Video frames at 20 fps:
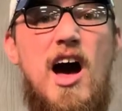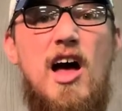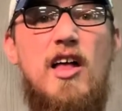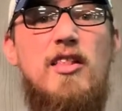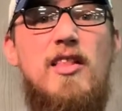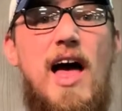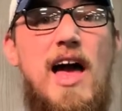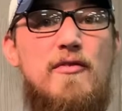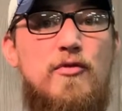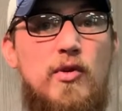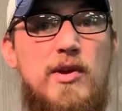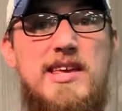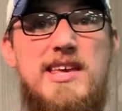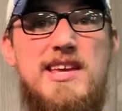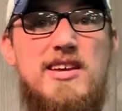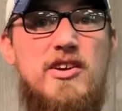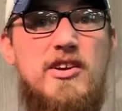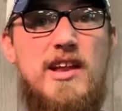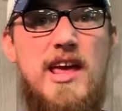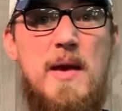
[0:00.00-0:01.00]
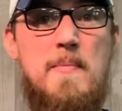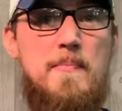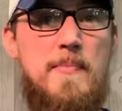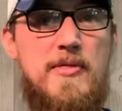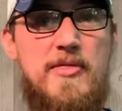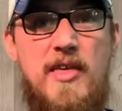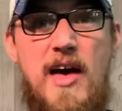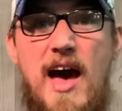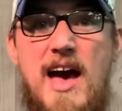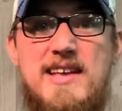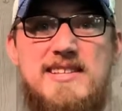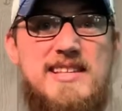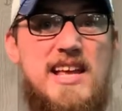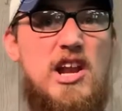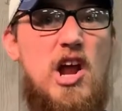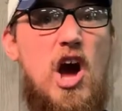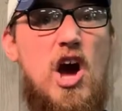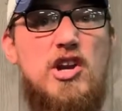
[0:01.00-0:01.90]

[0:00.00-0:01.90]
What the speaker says: a life where he could empathize and